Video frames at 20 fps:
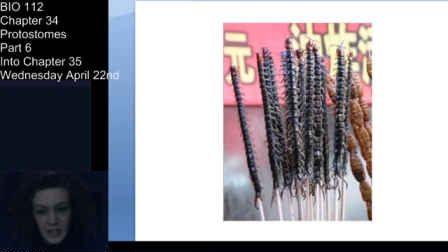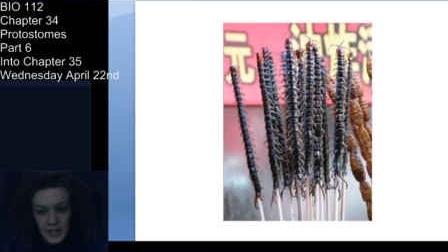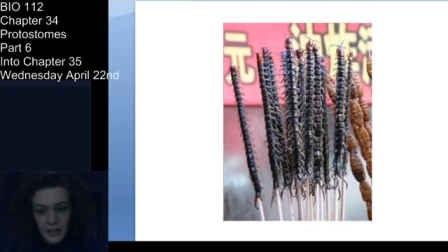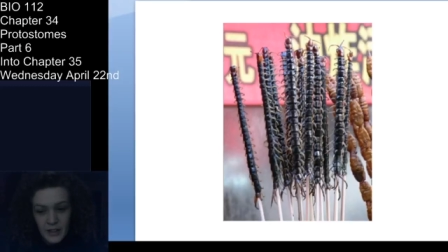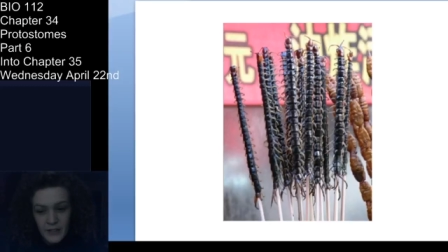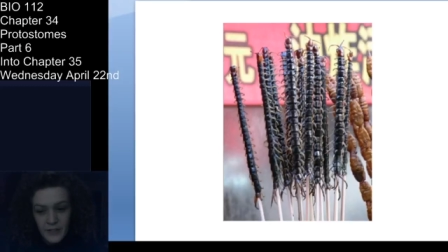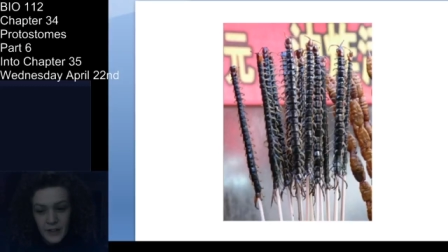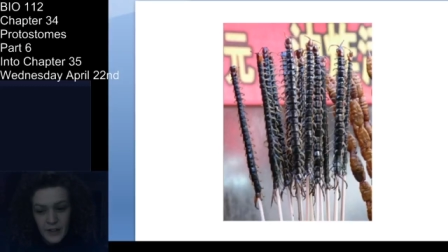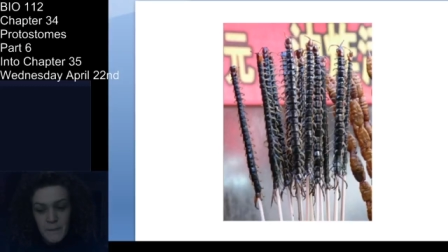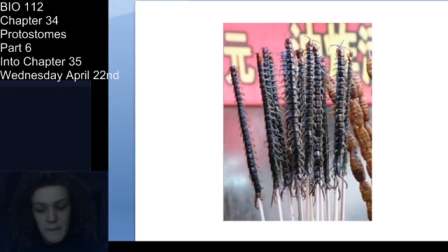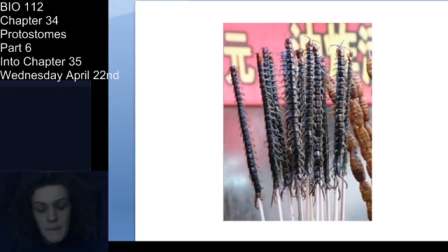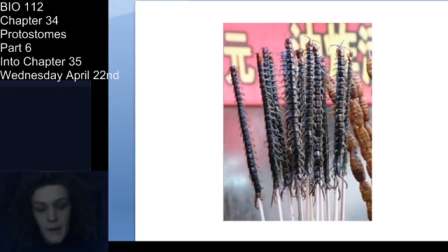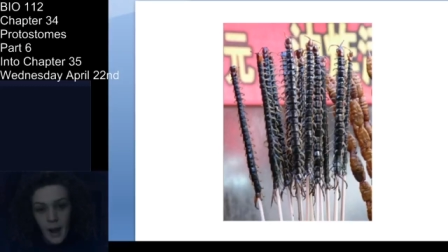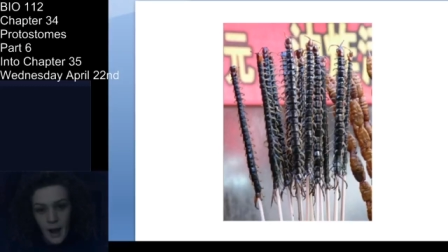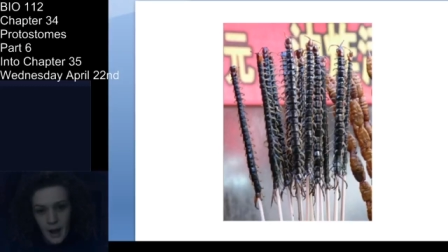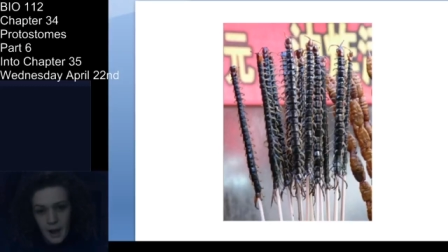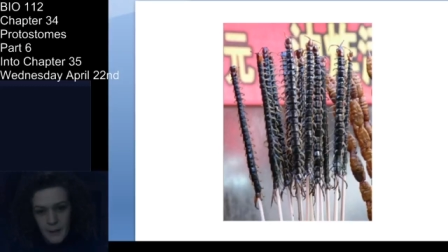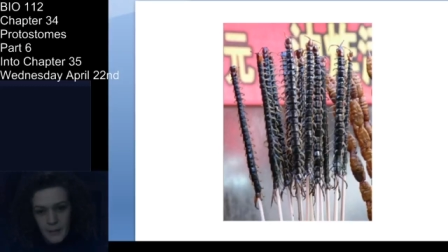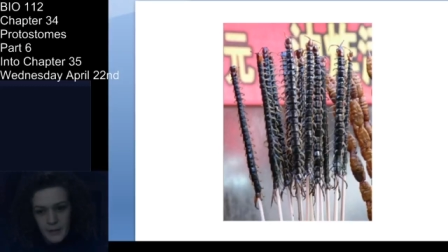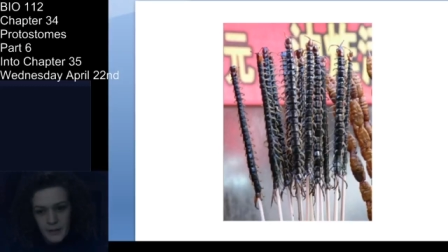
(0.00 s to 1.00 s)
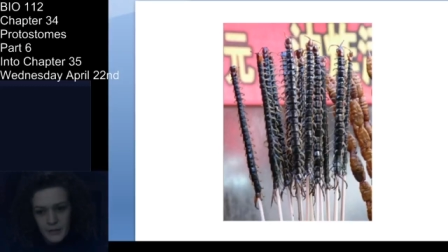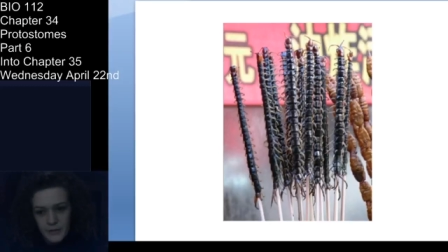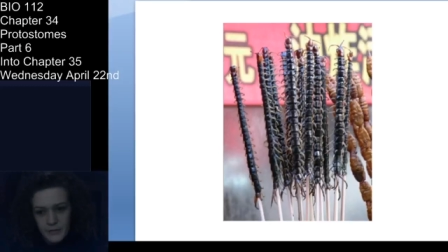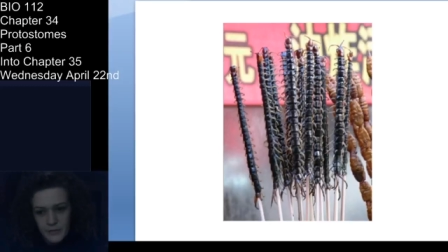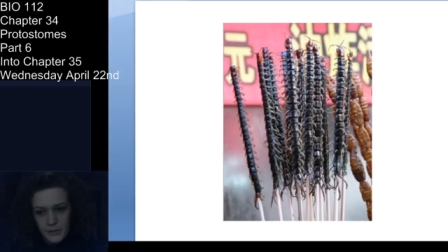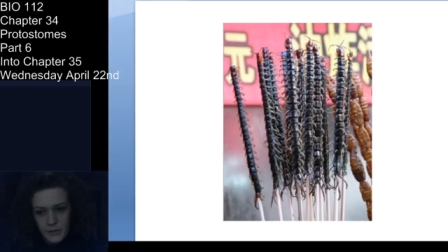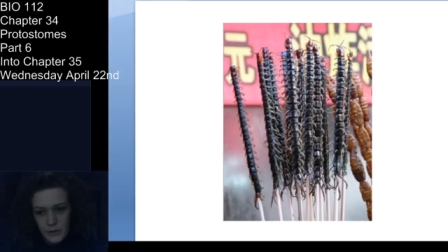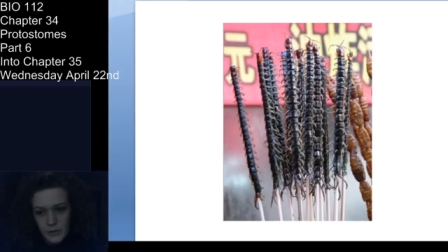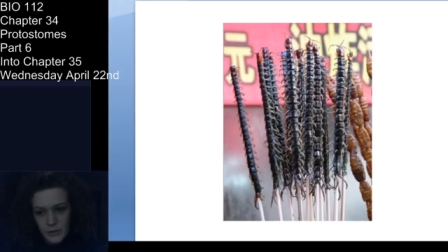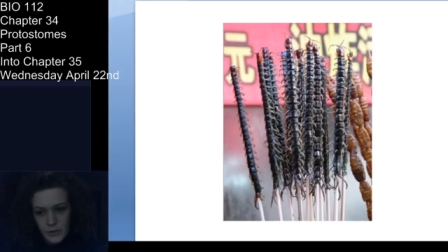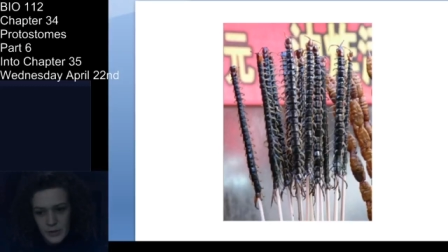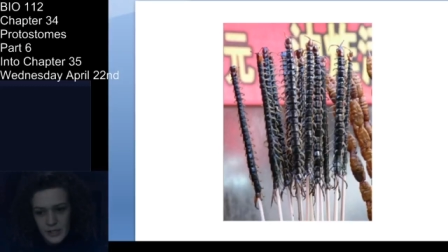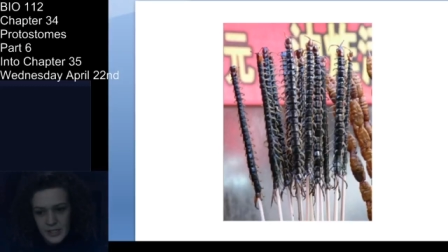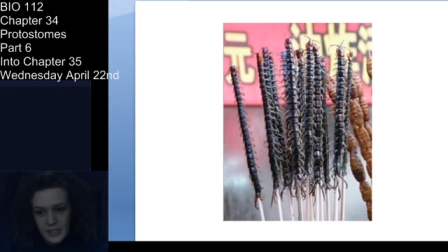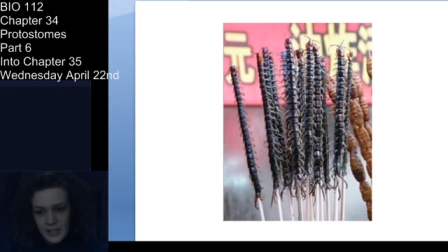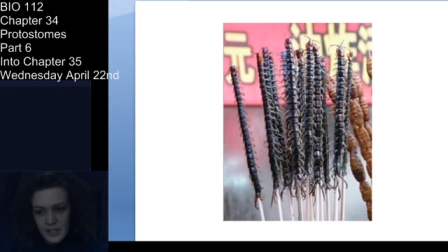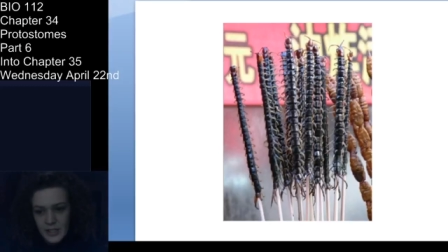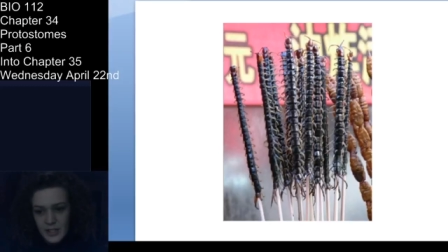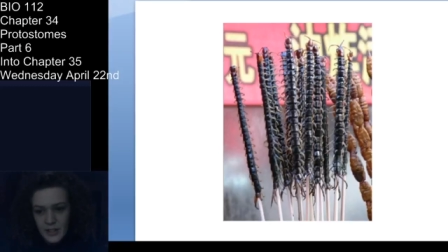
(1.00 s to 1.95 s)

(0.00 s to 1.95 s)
and they're very popular food sources.